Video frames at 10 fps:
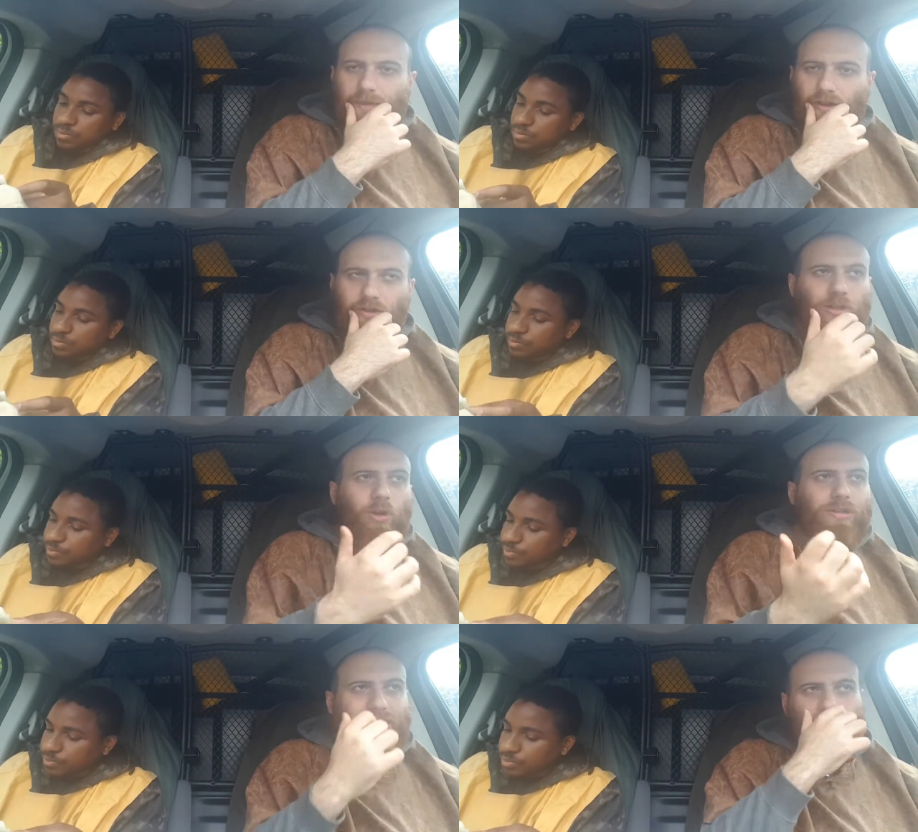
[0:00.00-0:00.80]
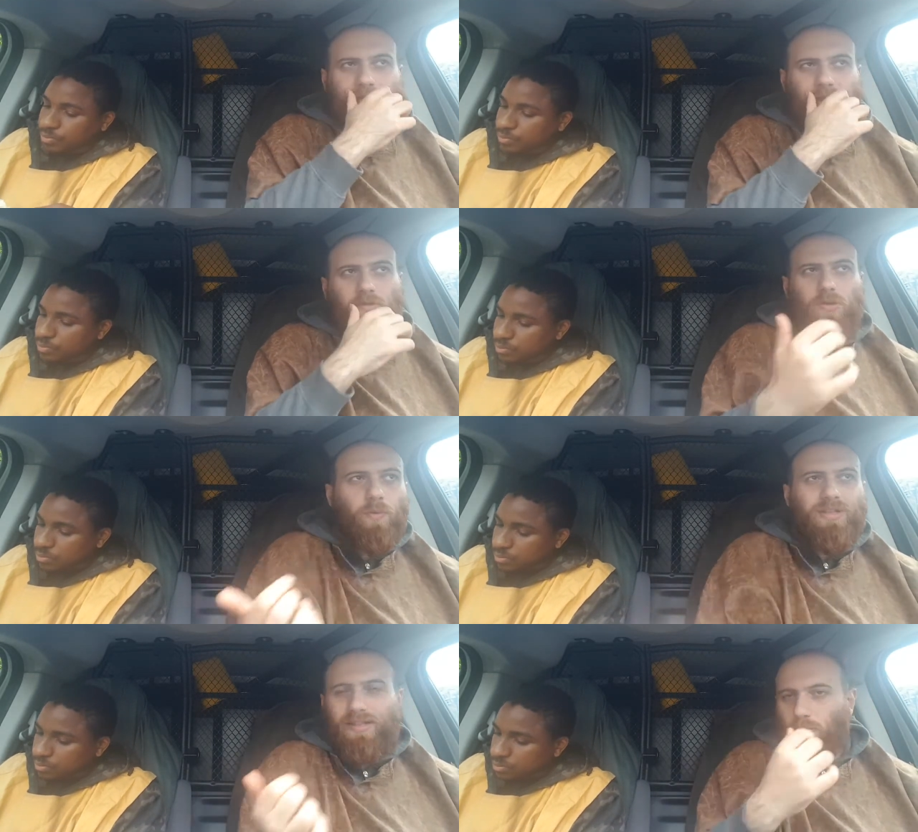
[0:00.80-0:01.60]
Speaker 1: man because the lord said it himself so
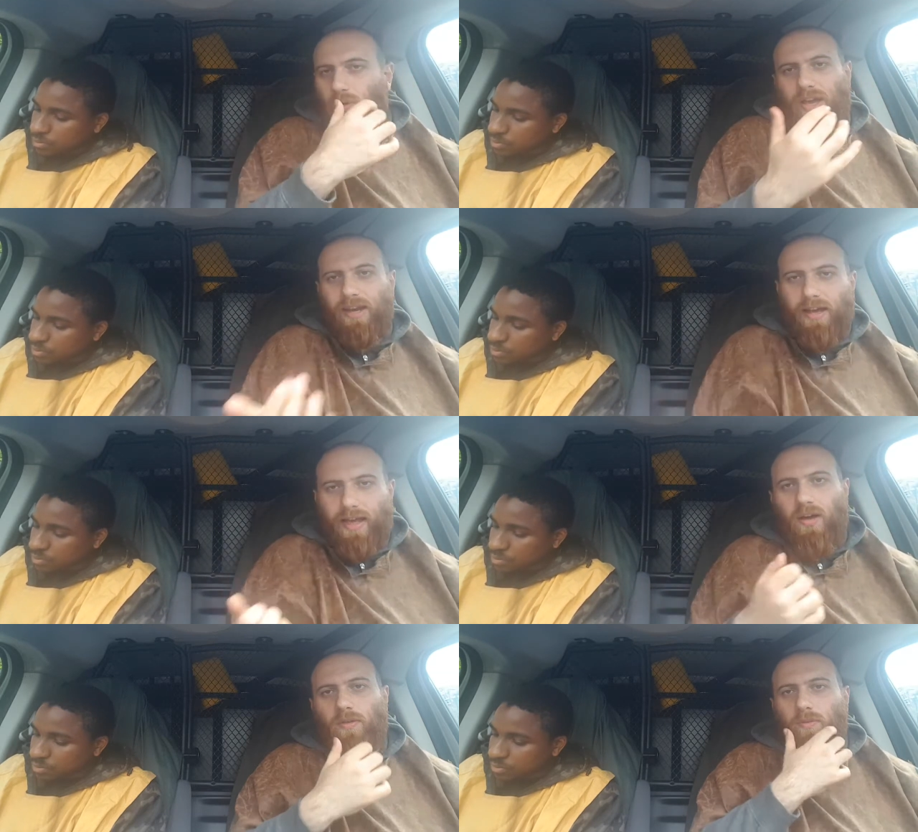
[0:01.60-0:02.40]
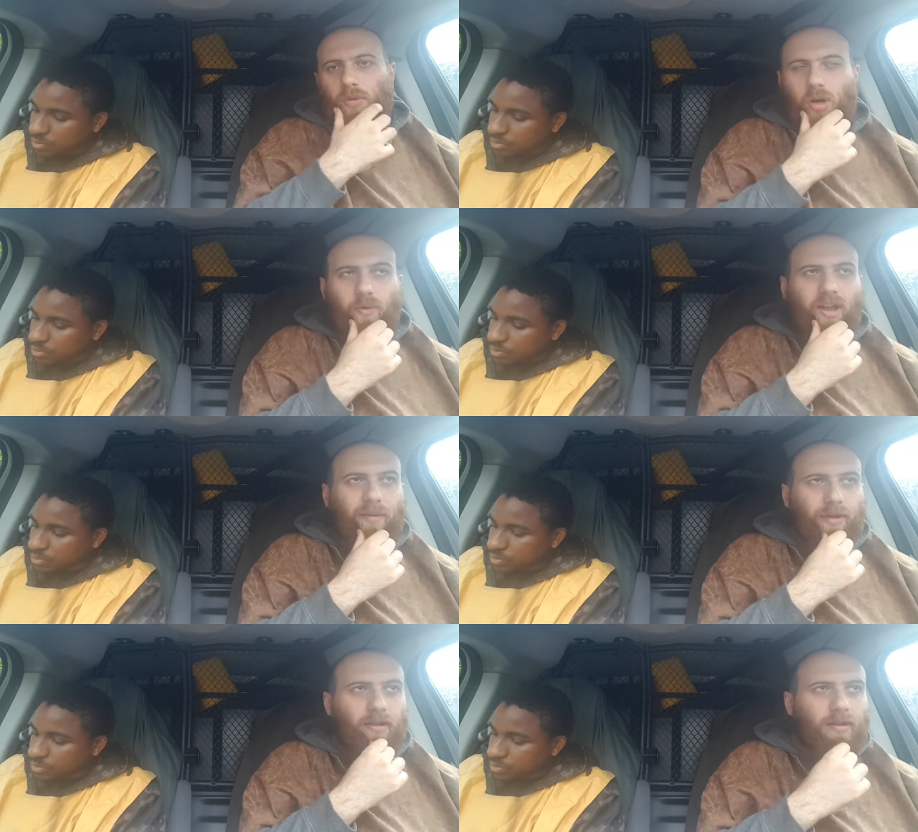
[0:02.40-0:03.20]
we just we'll get the account we'll go with that
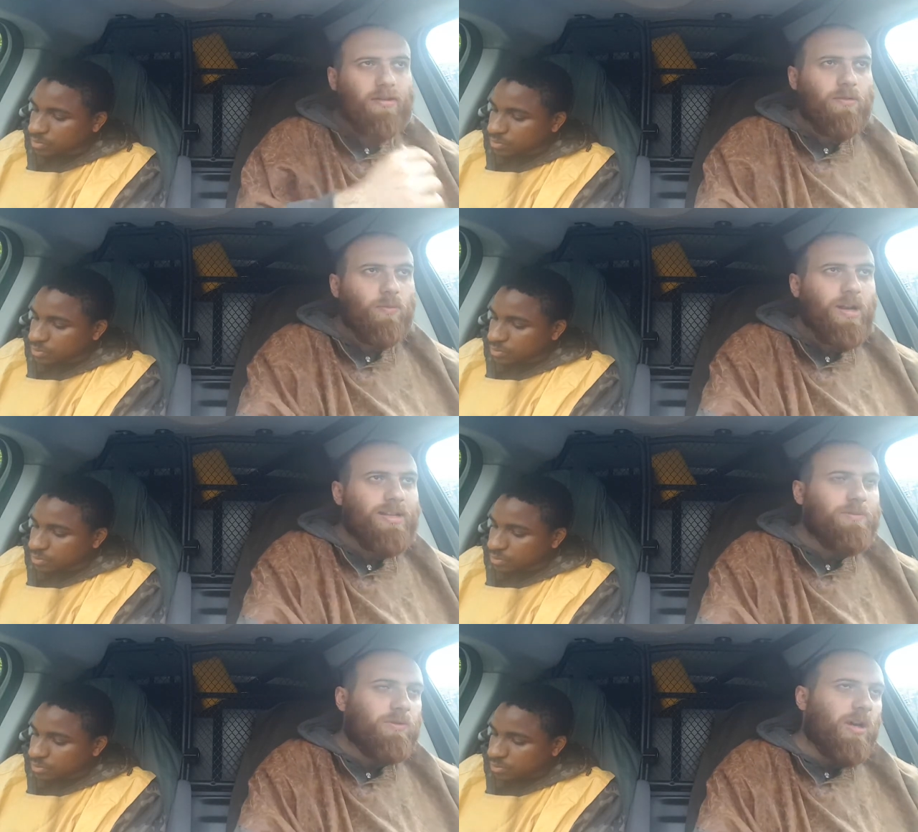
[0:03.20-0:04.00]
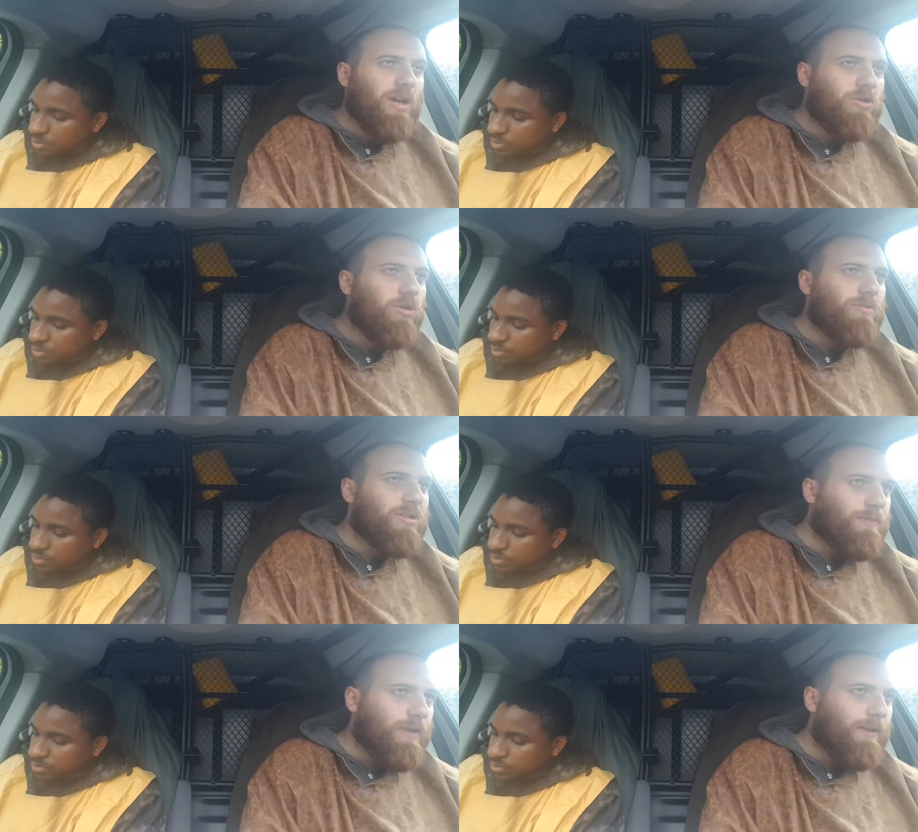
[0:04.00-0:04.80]
man we'll let the uh, scripture
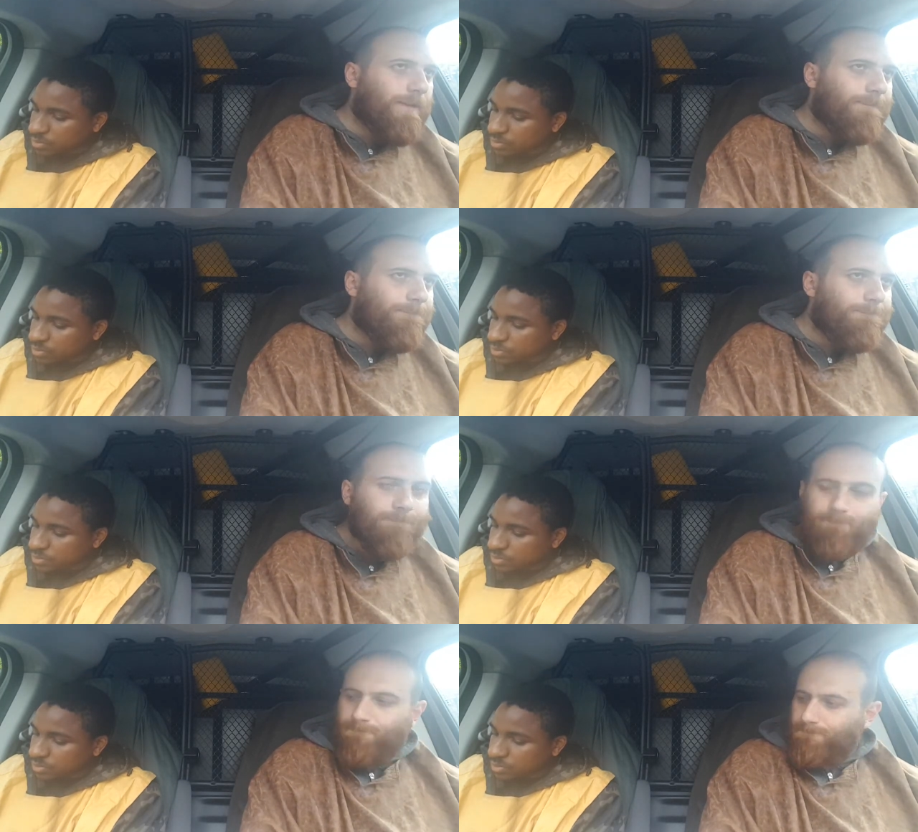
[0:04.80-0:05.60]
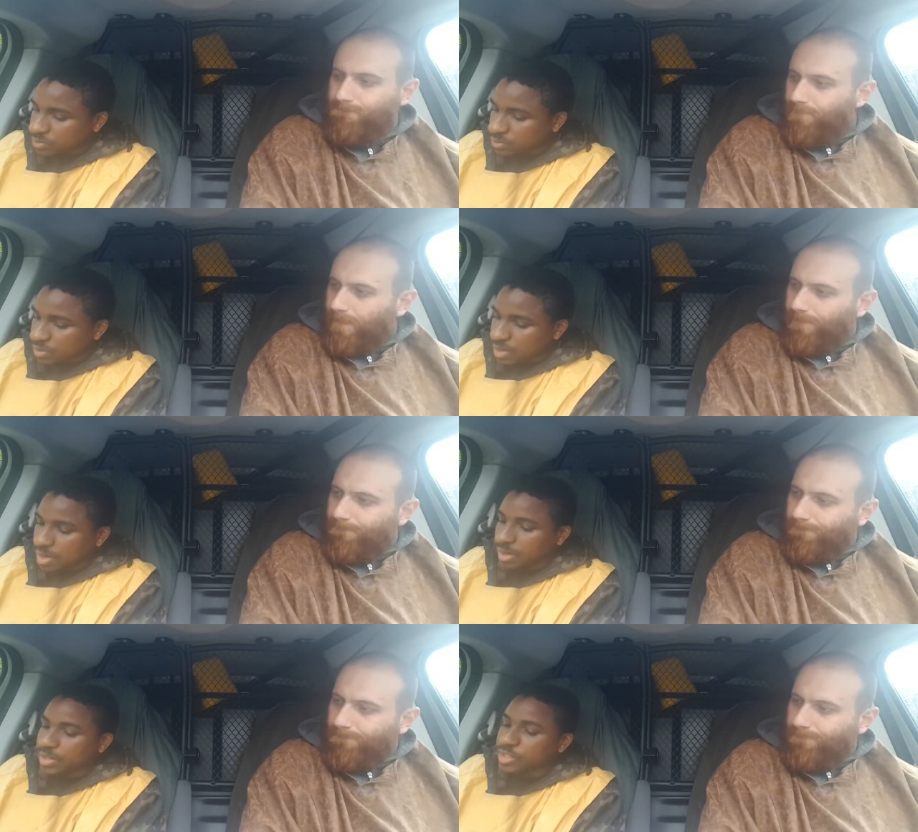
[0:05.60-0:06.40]
speak
Speaker 2: come
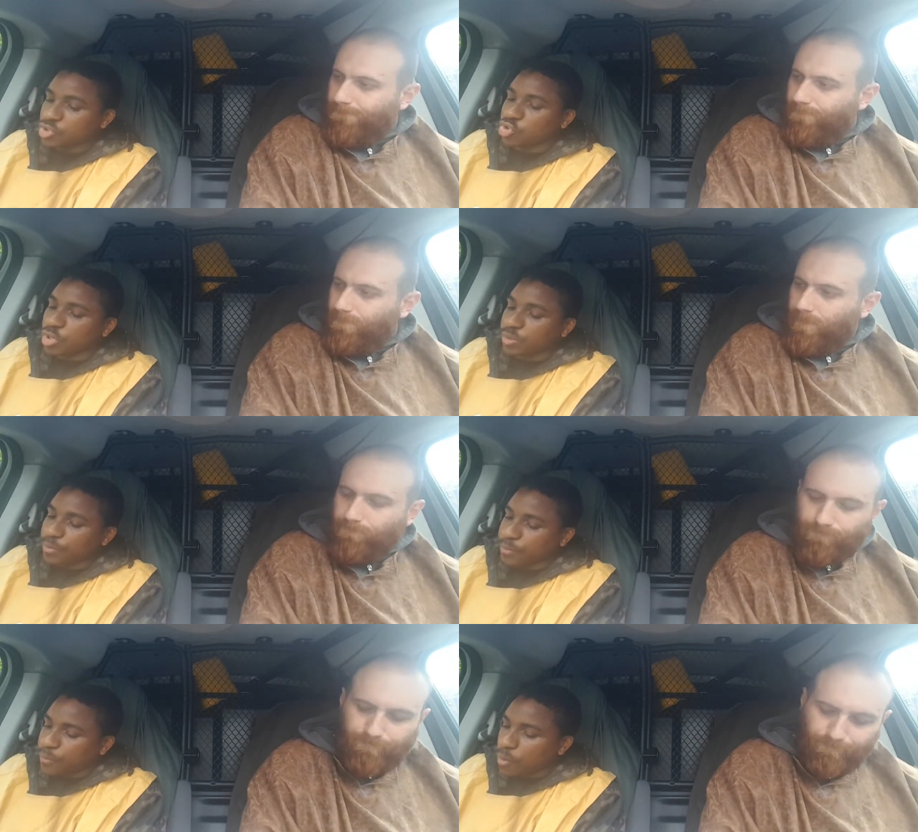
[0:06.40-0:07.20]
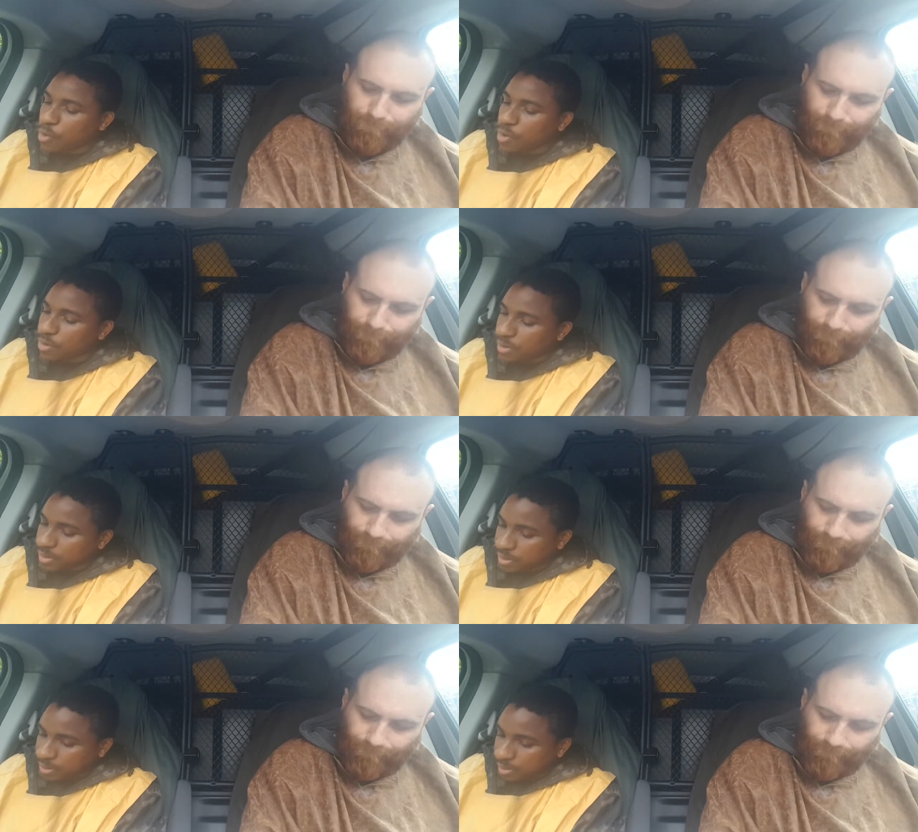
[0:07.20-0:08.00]
on this is john 4
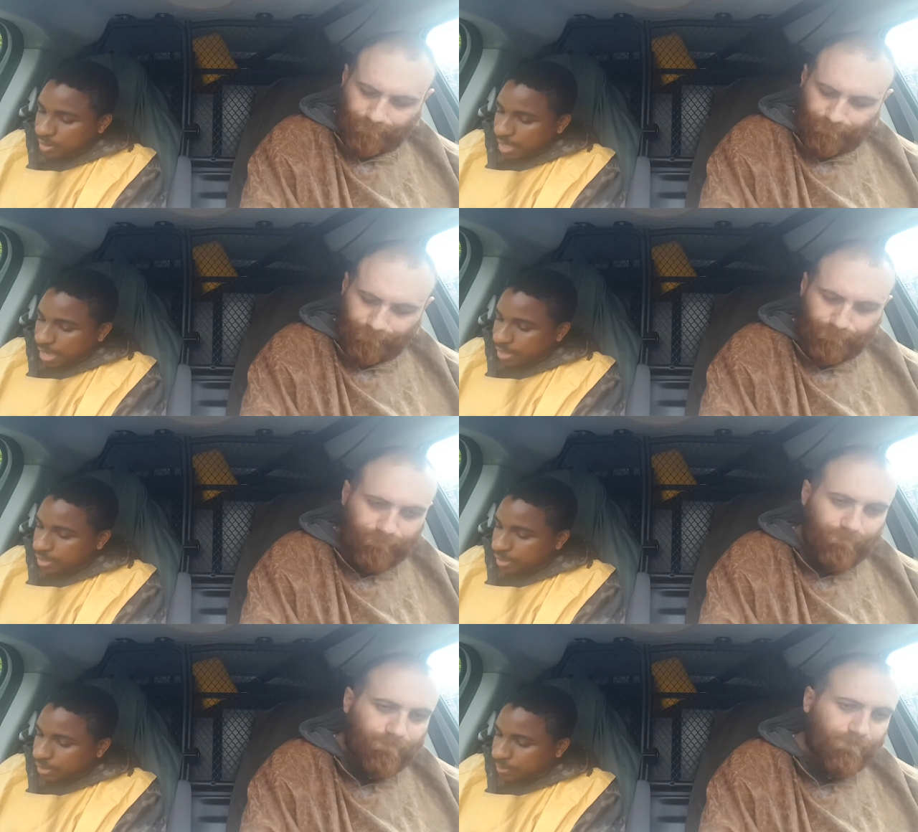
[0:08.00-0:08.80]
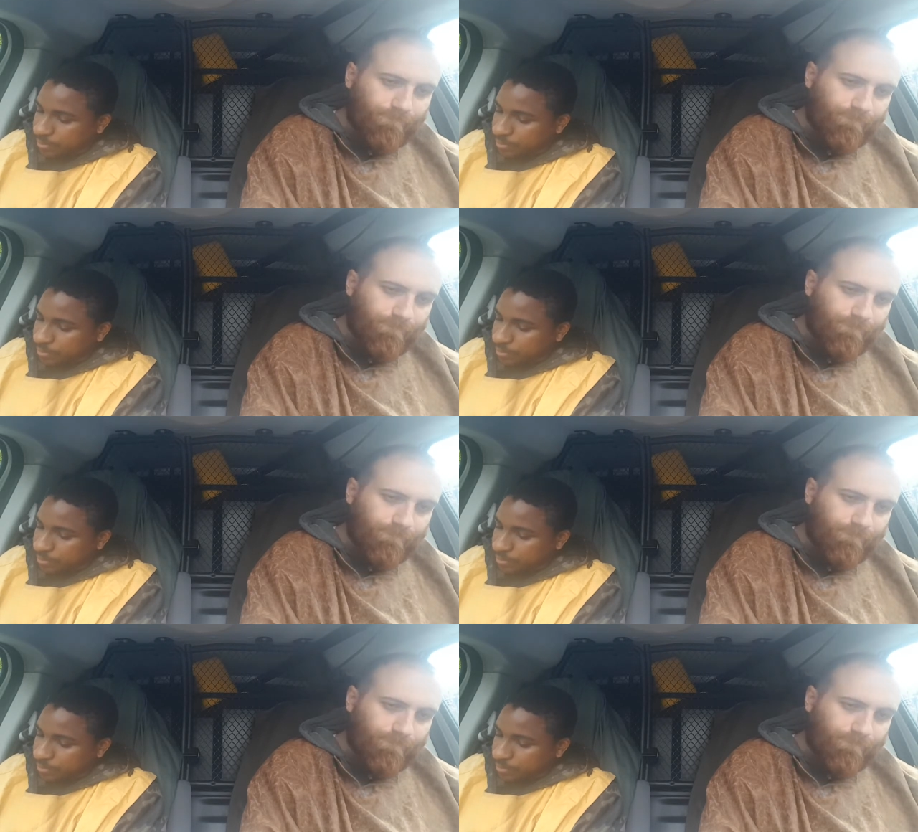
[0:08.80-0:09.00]
and uh